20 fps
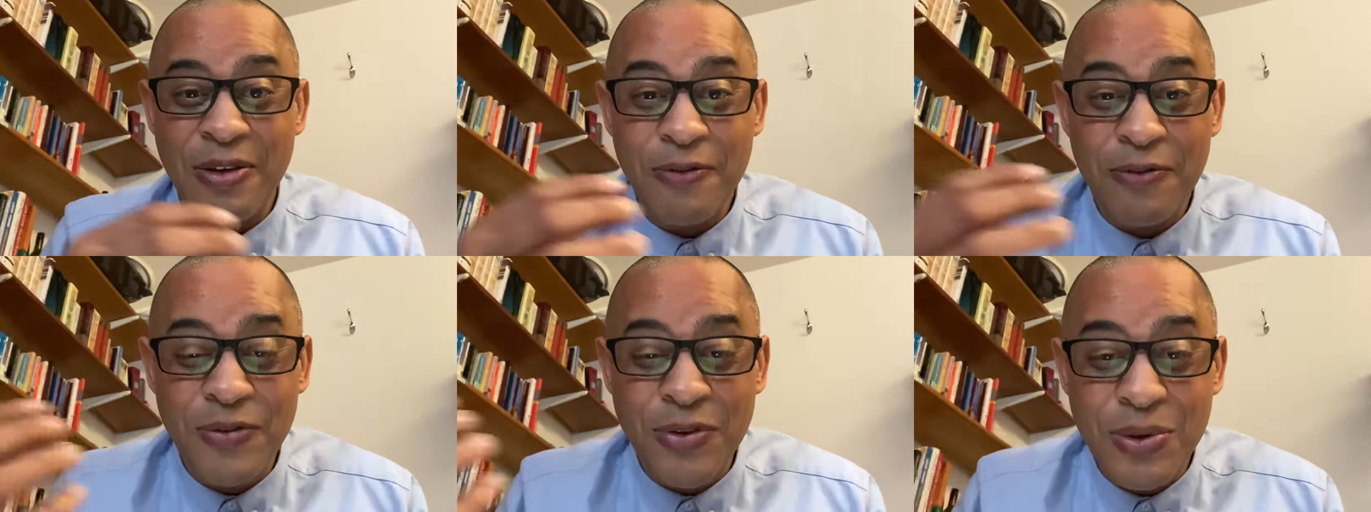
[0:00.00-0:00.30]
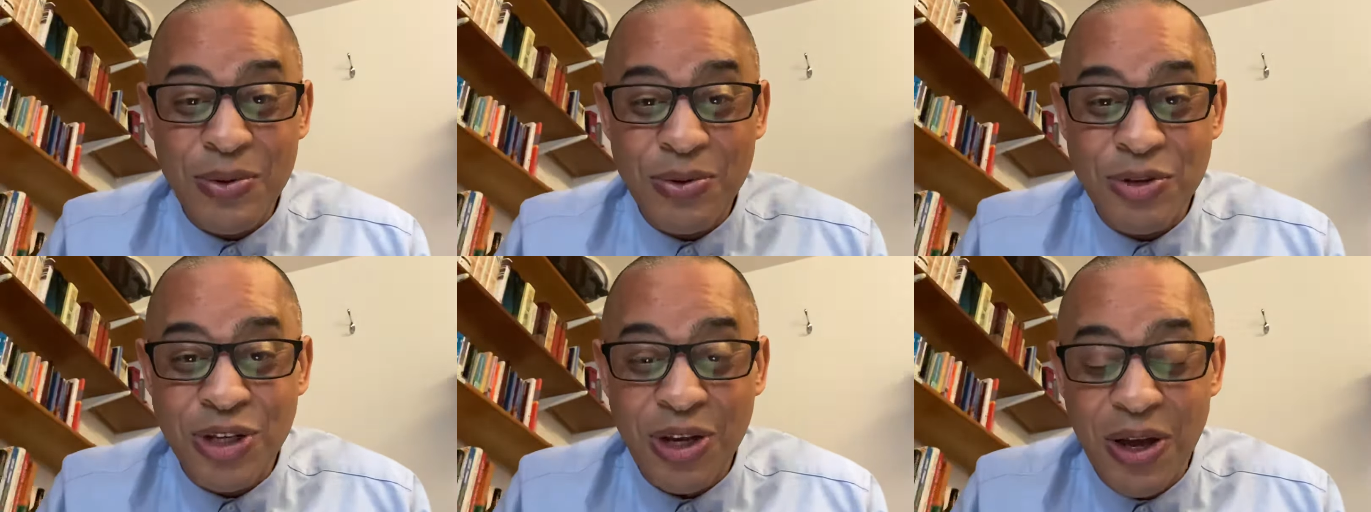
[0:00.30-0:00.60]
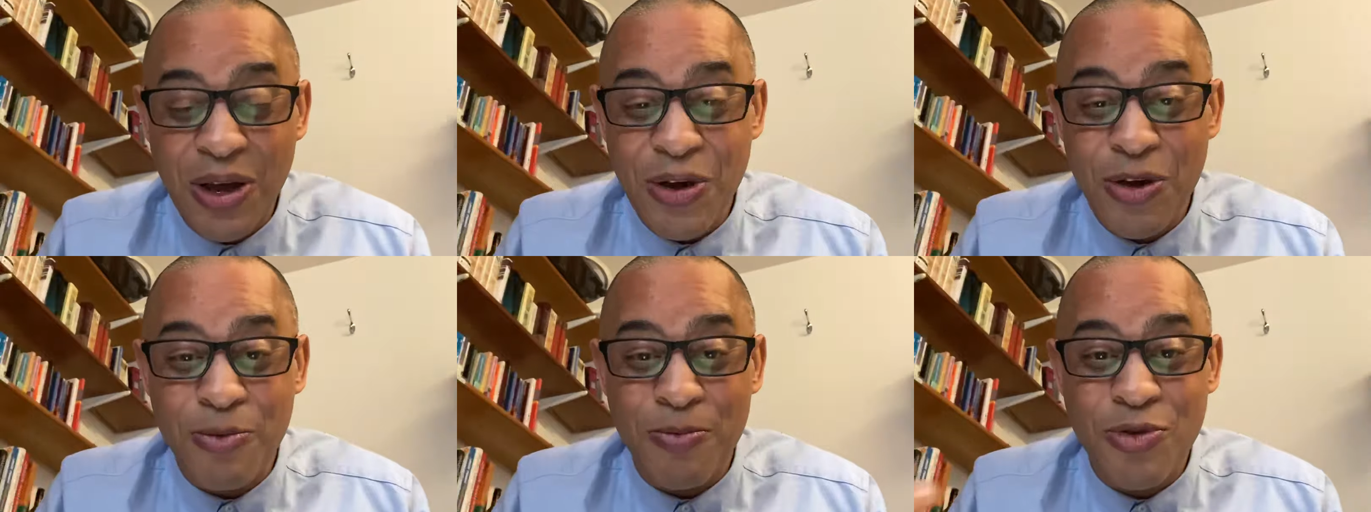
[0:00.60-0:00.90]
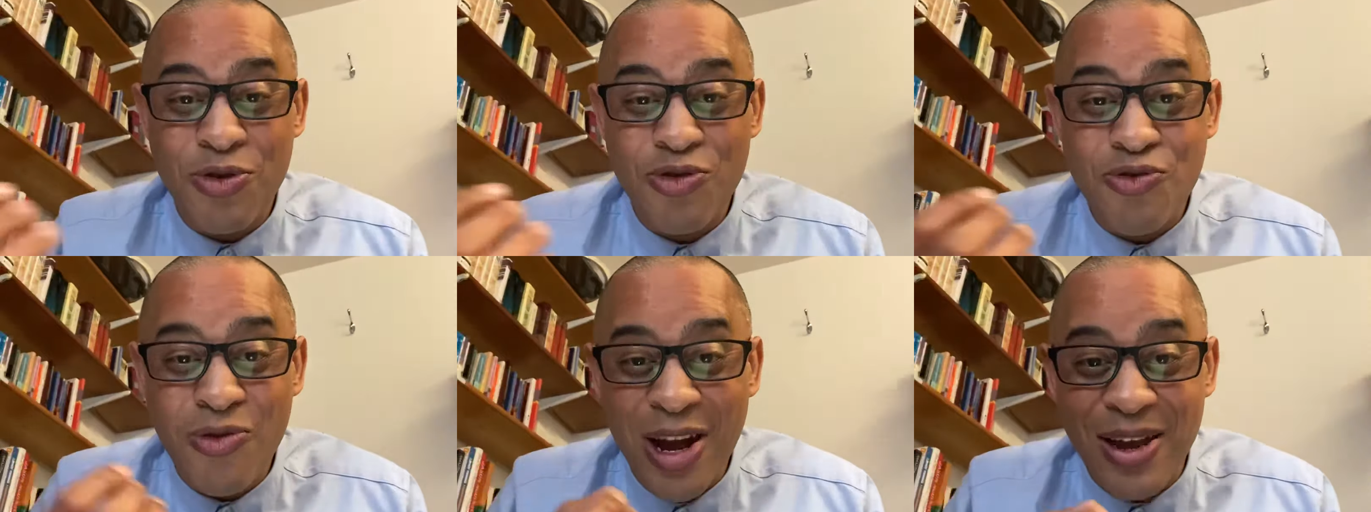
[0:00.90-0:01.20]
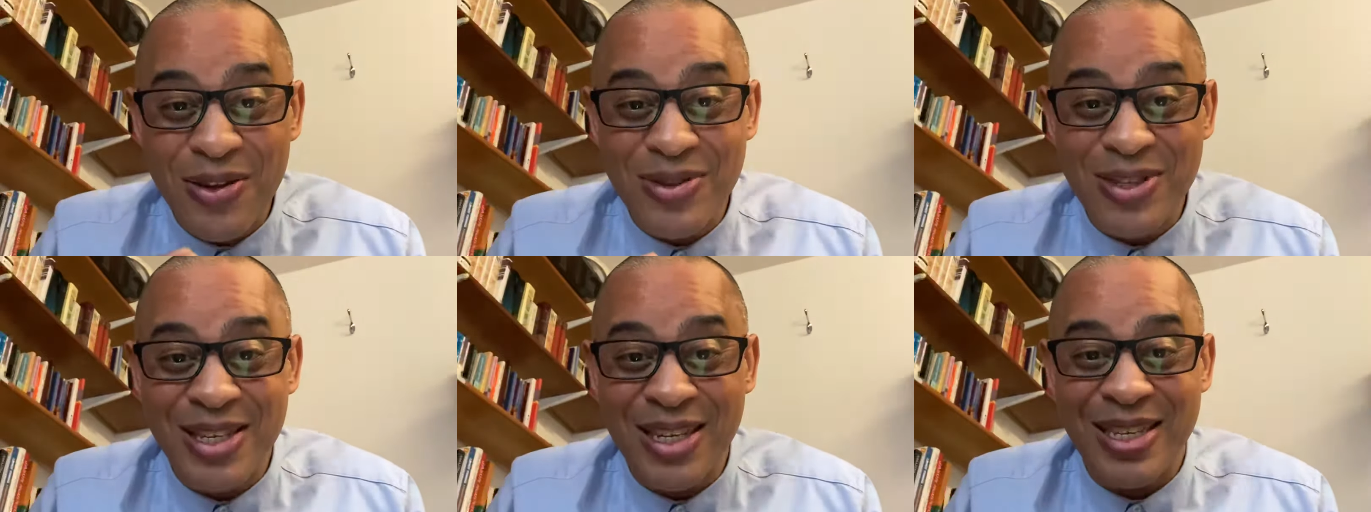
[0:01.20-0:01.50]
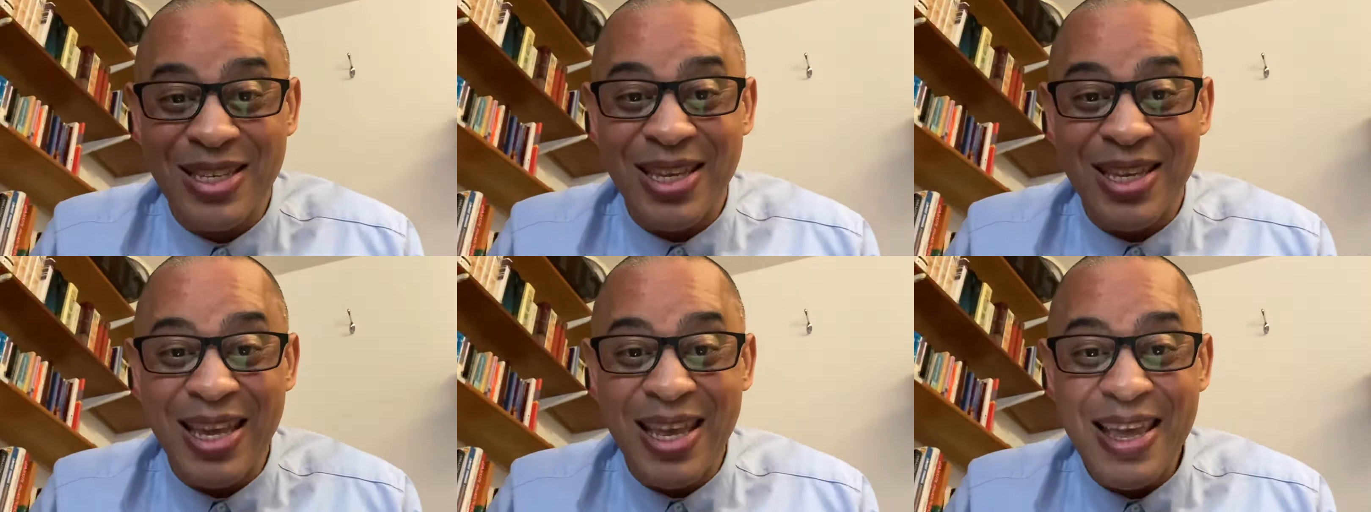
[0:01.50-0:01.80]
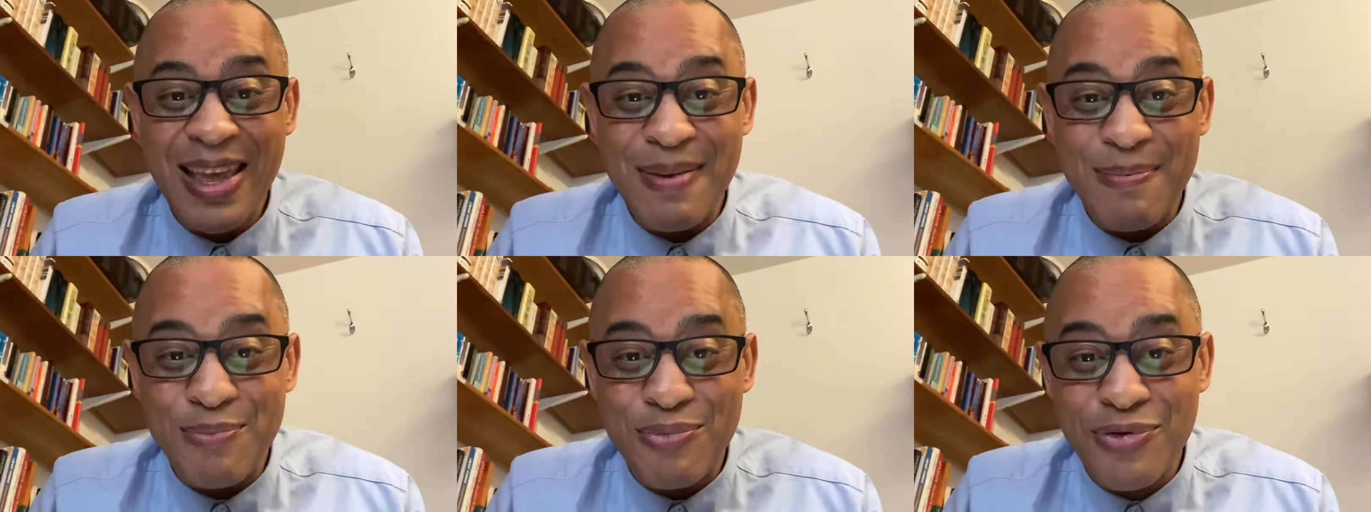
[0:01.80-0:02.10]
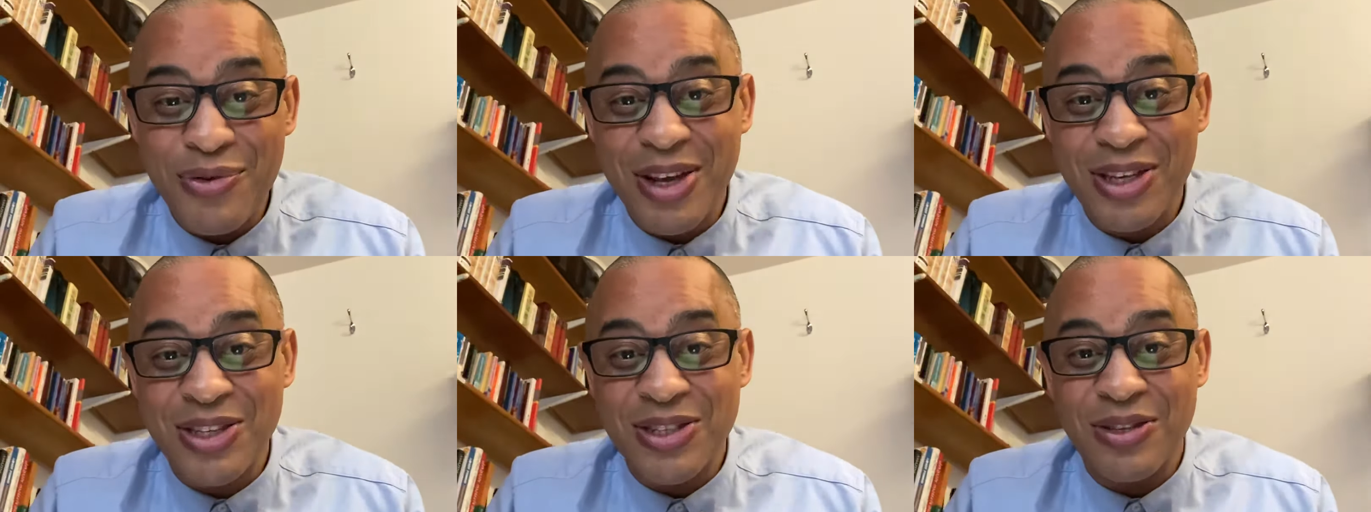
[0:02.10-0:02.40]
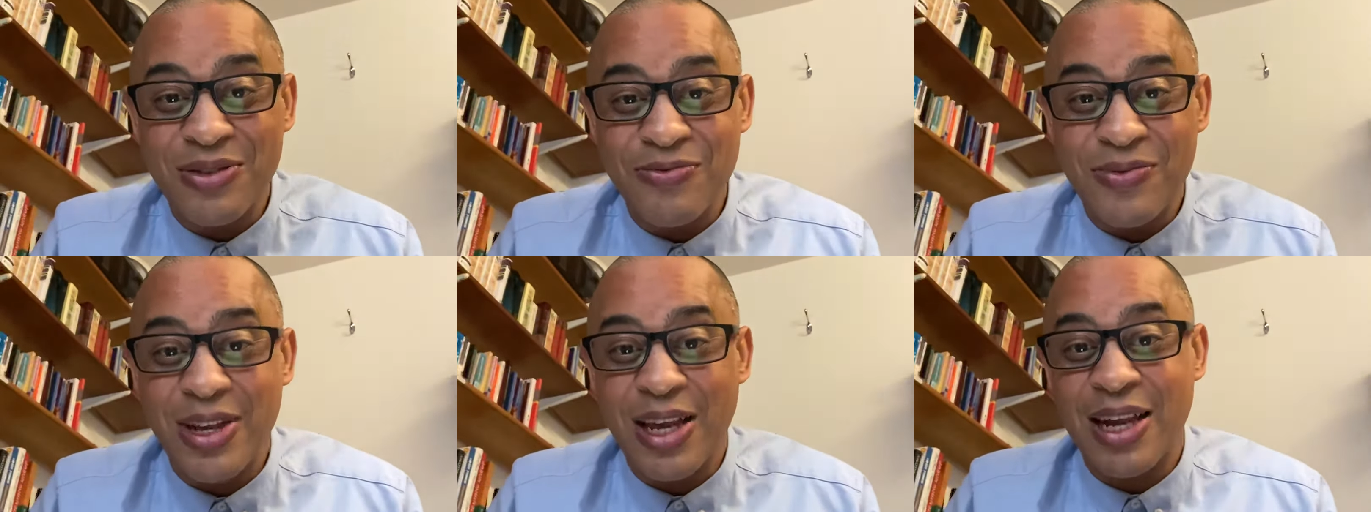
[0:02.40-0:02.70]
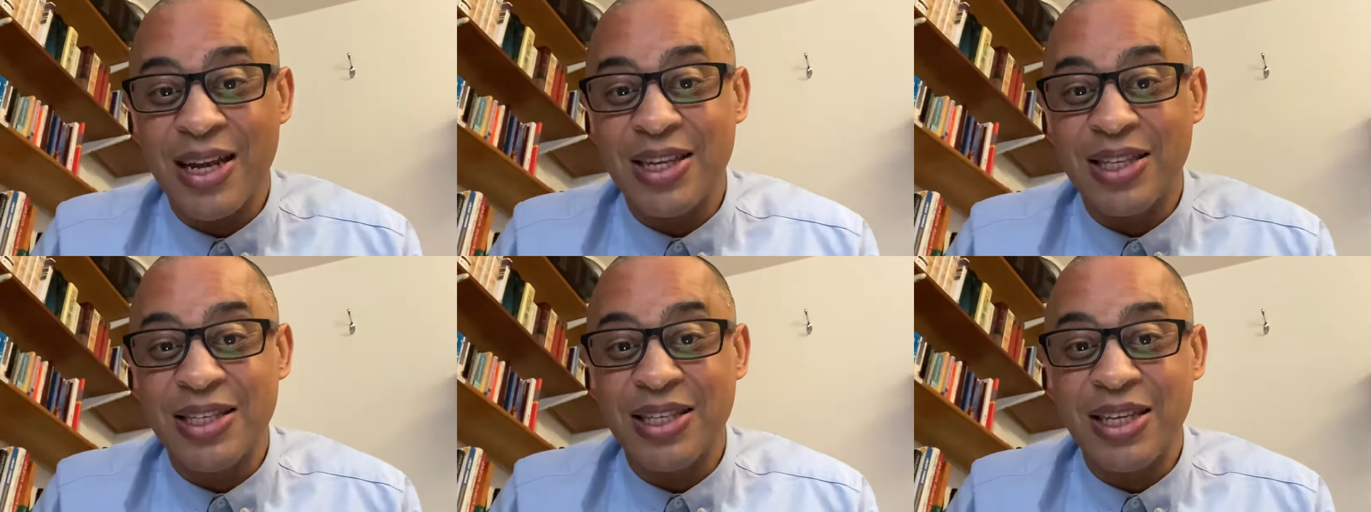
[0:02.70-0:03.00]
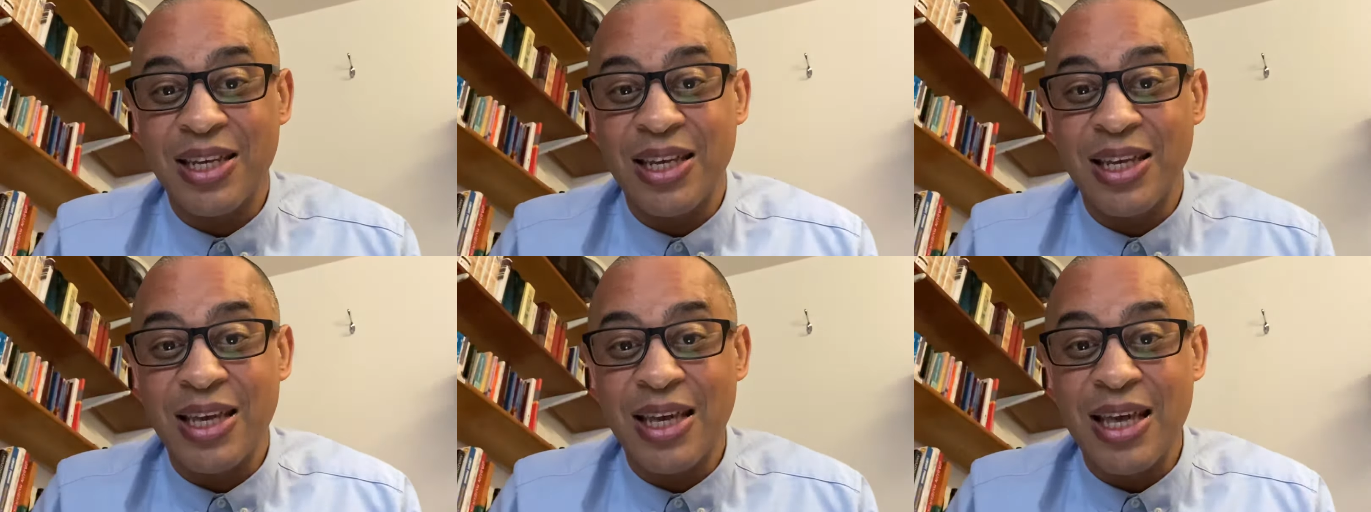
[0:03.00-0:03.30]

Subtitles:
Future hope grounded in present reality.